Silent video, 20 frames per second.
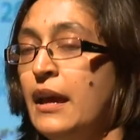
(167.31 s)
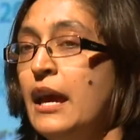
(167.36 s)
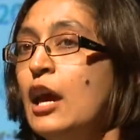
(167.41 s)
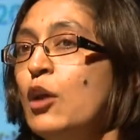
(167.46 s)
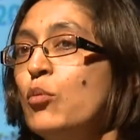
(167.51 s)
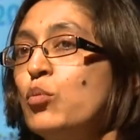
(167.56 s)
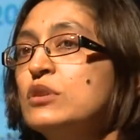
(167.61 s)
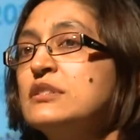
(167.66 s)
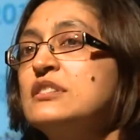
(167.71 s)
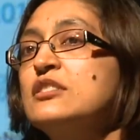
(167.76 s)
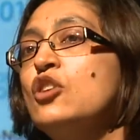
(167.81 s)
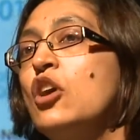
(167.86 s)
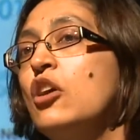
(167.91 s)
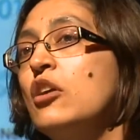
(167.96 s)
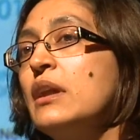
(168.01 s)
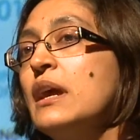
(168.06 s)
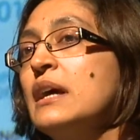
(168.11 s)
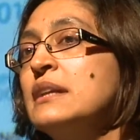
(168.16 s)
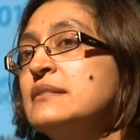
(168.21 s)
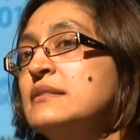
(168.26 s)
It was
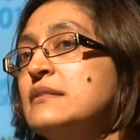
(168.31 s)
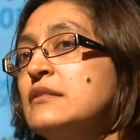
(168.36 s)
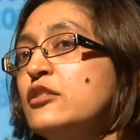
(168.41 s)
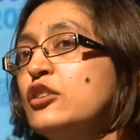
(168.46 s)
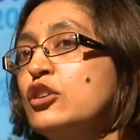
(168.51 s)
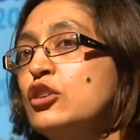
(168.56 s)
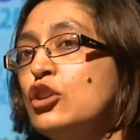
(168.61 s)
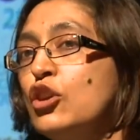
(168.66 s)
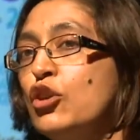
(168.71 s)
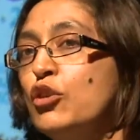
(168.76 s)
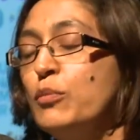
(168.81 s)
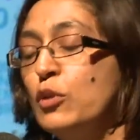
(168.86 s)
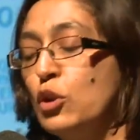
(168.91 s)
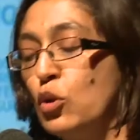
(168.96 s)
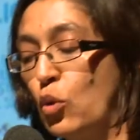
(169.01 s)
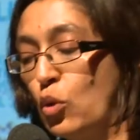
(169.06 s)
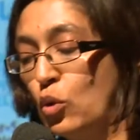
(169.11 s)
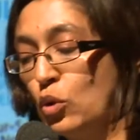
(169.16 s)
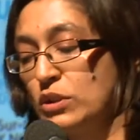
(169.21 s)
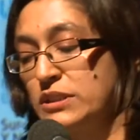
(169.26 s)
not until the
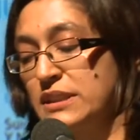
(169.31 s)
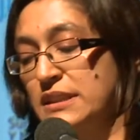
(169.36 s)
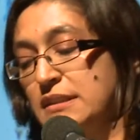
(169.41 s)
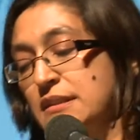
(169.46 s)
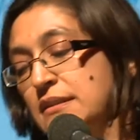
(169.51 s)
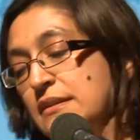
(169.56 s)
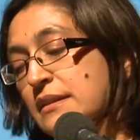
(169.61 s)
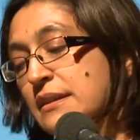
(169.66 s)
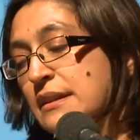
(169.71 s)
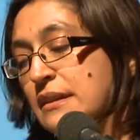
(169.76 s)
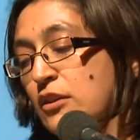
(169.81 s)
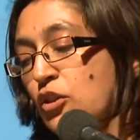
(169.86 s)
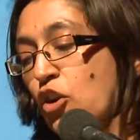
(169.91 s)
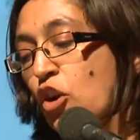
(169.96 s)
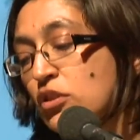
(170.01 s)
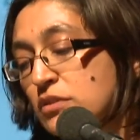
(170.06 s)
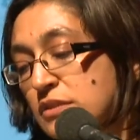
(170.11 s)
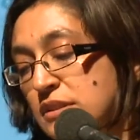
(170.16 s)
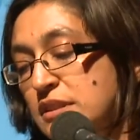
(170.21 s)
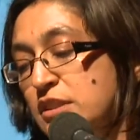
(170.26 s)
global order
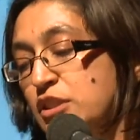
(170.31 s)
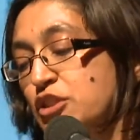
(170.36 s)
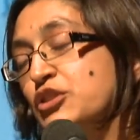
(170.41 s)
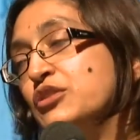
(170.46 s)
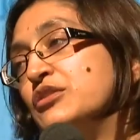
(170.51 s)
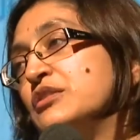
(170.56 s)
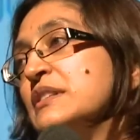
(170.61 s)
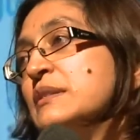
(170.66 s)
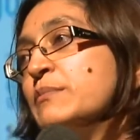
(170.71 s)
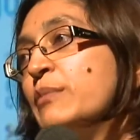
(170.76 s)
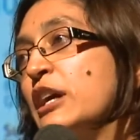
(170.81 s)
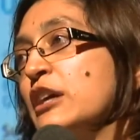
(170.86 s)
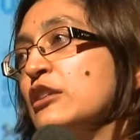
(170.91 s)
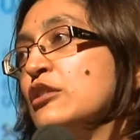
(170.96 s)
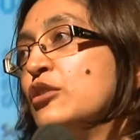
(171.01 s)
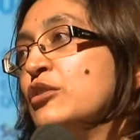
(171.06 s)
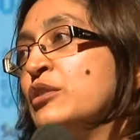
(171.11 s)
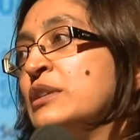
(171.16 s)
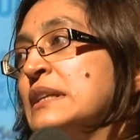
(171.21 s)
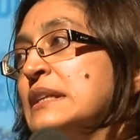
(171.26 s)
constituted by
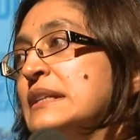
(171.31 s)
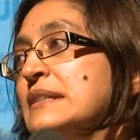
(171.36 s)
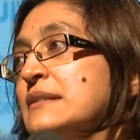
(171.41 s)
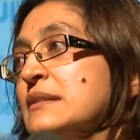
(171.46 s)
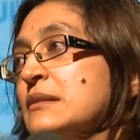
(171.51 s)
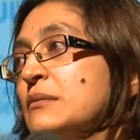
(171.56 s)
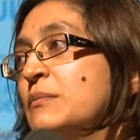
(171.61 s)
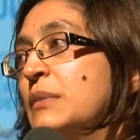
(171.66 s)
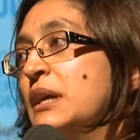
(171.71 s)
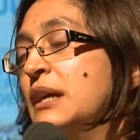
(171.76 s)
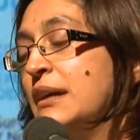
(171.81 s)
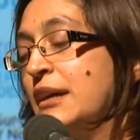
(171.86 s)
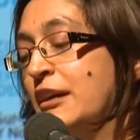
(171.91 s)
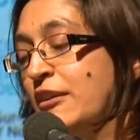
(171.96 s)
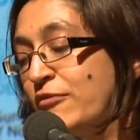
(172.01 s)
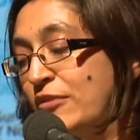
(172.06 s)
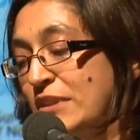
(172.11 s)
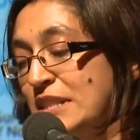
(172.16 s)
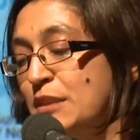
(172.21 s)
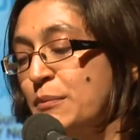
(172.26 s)
colonialism
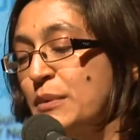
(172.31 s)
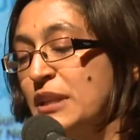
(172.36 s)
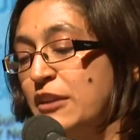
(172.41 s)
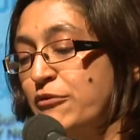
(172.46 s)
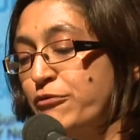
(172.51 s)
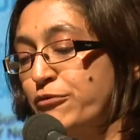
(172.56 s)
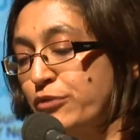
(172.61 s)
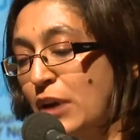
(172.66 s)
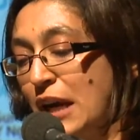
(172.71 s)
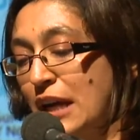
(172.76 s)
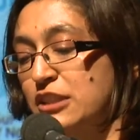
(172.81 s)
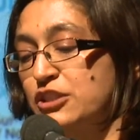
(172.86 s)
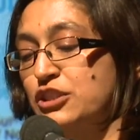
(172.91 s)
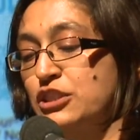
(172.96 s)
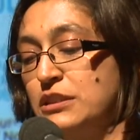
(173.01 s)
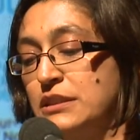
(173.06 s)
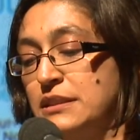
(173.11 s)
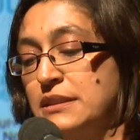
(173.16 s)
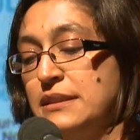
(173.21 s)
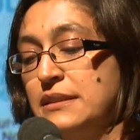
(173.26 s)
visibly
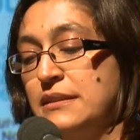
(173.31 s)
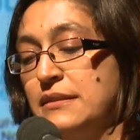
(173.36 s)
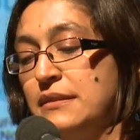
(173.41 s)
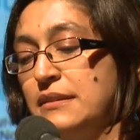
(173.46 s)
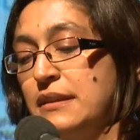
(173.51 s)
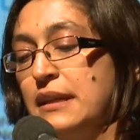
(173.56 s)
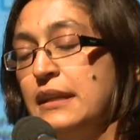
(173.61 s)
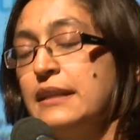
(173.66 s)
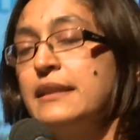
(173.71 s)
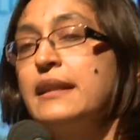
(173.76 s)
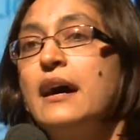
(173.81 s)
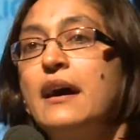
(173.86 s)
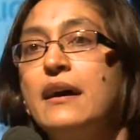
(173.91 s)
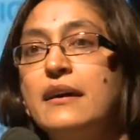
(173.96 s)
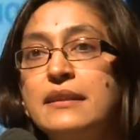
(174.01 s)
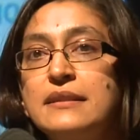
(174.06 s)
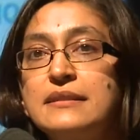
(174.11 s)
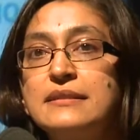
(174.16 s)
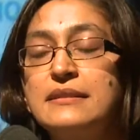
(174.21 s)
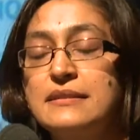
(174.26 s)
fractured that
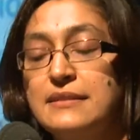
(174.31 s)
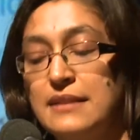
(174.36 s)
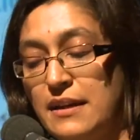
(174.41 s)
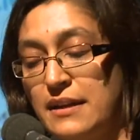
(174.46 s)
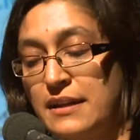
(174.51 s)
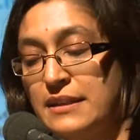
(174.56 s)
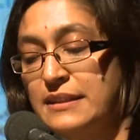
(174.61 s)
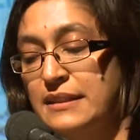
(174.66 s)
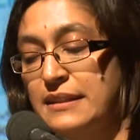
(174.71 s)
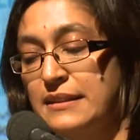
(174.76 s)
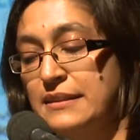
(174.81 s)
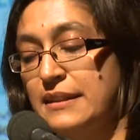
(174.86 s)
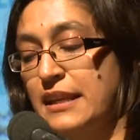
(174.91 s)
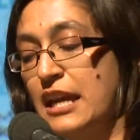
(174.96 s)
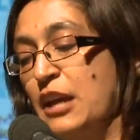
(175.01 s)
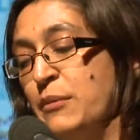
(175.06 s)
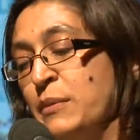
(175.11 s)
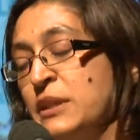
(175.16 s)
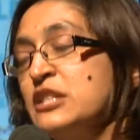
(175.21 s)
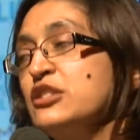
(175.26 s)
other societies
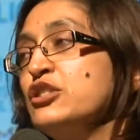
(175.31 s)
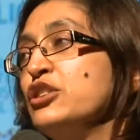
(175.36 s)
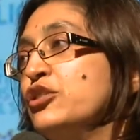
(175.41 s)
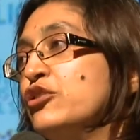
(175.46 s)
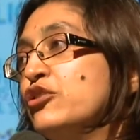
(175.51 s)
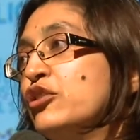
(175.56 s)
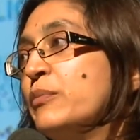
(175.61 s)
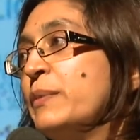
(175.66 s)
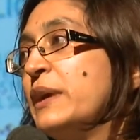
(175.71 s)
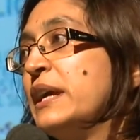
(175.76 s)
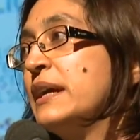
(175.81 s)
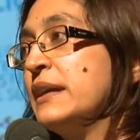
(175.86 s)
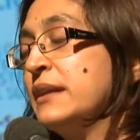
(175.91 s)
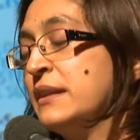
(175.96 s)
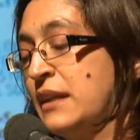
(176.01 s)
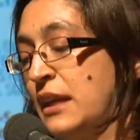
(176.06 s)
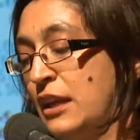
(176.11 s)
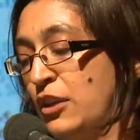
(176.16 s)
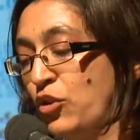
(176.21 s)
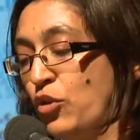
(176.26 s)
came into
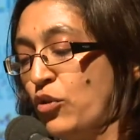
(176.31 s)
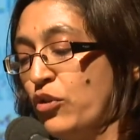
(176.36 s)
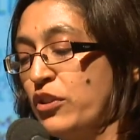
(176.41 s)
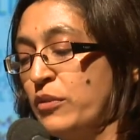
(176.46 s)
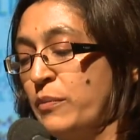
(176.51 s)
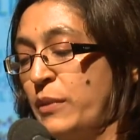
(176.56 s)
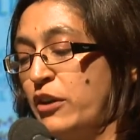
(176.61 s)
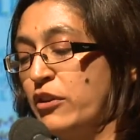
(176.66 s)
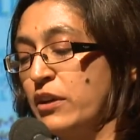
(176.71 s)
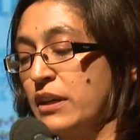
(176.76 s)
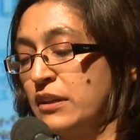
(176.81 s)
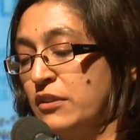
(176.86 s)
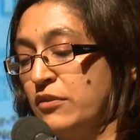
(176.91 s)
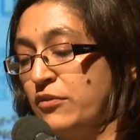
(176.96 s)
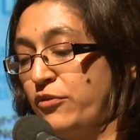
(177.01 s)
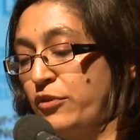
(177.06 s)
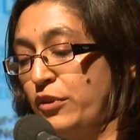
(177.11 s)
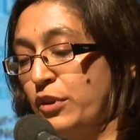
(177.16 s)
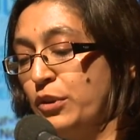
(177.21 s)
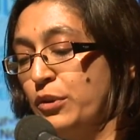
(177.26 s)
European and North American
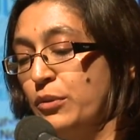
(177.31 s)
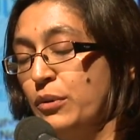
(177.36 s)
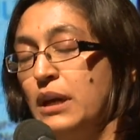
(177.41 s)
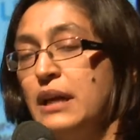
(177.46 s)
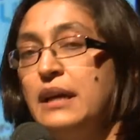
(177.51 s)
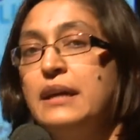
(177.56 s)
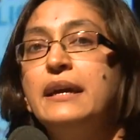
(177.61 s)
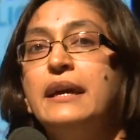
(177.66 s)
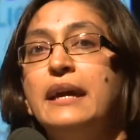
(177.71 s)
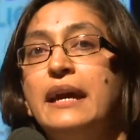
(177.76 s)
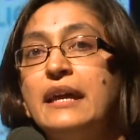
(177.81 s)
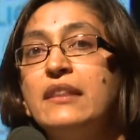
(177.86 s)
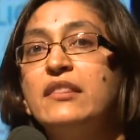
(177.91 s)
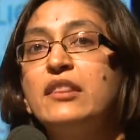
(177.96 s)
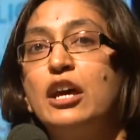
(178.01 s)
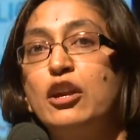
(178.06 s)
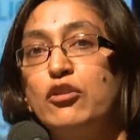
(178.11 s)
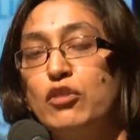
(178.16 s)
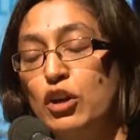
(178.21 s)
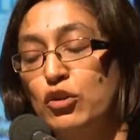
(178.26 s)
view in
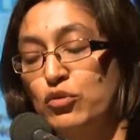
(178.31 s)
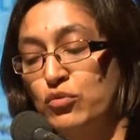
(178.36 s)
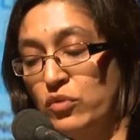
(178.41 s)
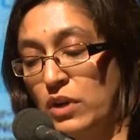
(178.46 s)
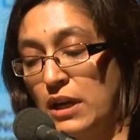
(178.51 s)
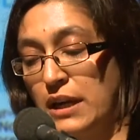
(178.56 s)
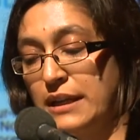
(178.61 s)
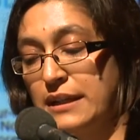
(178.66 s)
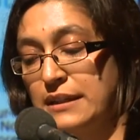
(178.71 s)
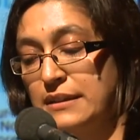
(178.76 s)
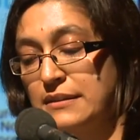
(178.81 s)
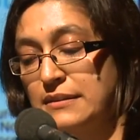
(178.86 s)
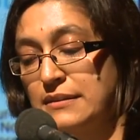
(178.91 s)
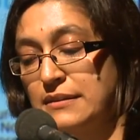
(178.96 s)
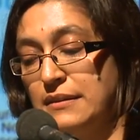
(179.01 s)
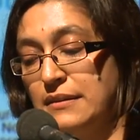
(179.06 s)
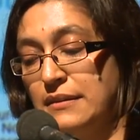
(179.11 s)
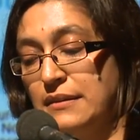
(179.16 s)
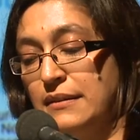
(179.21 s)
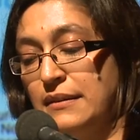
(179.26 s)
their own right.
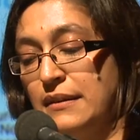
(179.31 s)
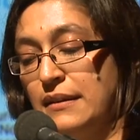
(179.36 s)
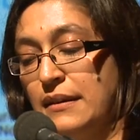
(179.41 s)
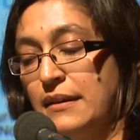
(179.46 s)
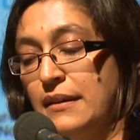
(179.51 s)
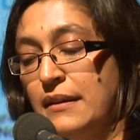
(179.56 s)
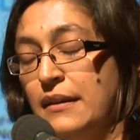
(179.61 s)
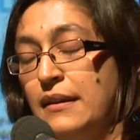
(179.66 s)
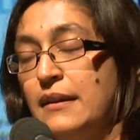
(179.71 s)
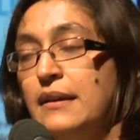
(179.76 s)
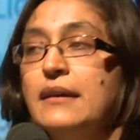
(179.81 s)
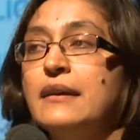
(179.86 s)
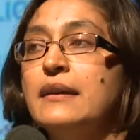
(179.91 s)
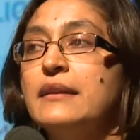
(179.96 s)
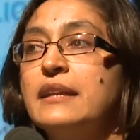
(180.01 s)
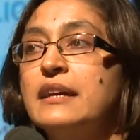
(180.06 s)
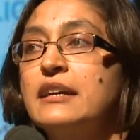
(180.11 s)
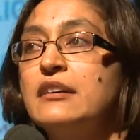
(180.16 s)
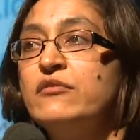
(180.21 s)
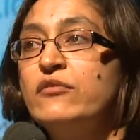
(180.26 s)

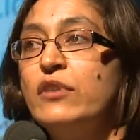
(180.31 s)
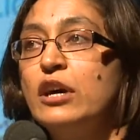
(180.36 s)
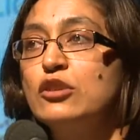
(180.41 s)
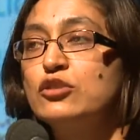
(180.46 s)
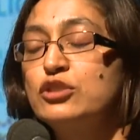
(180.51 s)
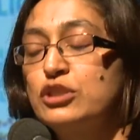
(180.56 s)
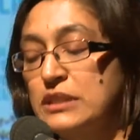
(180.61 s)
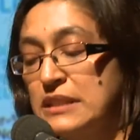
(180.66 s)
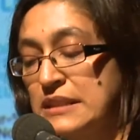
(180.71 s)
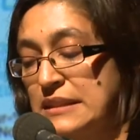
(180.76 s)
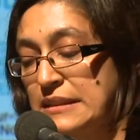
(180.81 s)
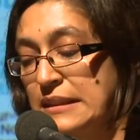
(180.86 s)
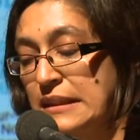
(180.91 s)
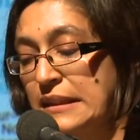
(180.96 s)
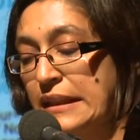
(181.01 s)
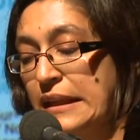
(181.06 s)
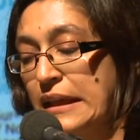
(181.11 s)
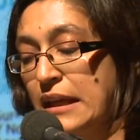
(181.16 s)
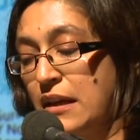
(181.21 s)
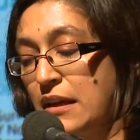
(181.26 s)
The convulsions in
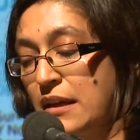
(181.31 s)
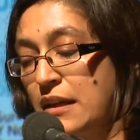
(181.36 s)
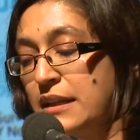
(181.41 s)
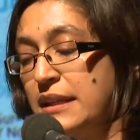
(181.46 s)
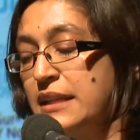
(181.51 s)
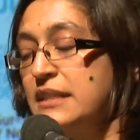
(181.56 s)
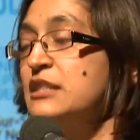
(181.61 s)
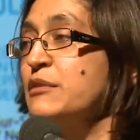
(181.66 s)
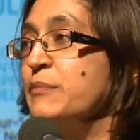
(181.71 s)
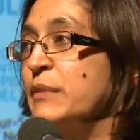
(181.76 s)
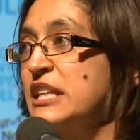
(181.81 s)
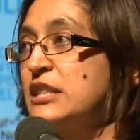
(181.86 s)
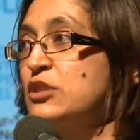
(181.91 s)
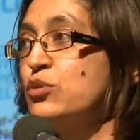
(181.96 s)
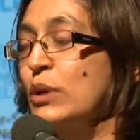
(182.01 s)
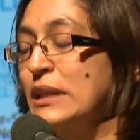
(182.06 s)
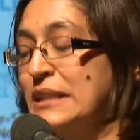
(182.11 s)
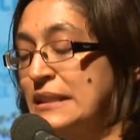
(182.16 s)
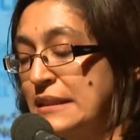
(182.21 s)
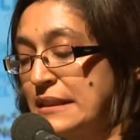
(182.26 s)
the early to
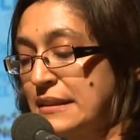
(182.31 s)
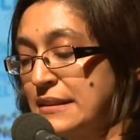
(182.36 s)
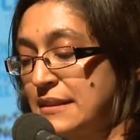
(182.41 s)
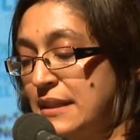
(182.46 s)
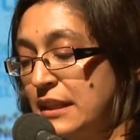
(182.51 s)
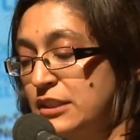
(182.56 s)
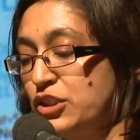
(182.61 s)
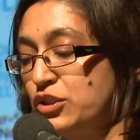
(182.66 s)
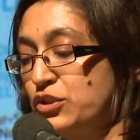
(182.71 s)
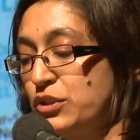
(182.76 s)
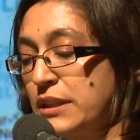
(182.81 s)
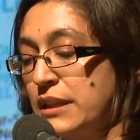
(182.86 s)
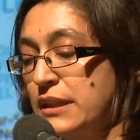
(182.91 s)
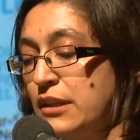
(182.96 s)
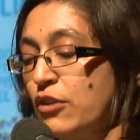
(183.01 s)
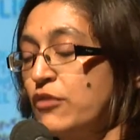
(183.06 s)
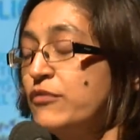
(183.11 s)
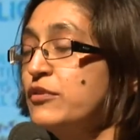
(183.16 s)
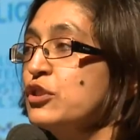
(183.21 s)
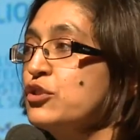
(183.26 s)
mid-20th century
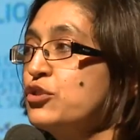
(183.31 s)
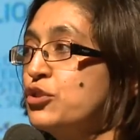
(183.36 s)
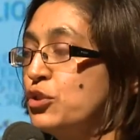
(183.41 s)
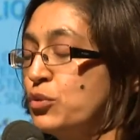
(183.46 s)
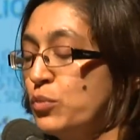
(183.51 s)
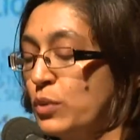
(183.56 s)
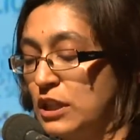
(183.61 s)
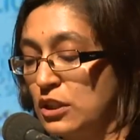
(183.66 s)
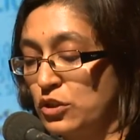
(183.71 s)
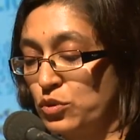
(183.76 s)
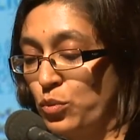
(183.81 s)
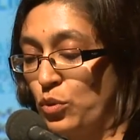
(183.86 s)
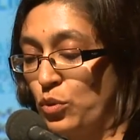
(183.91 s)
of the two world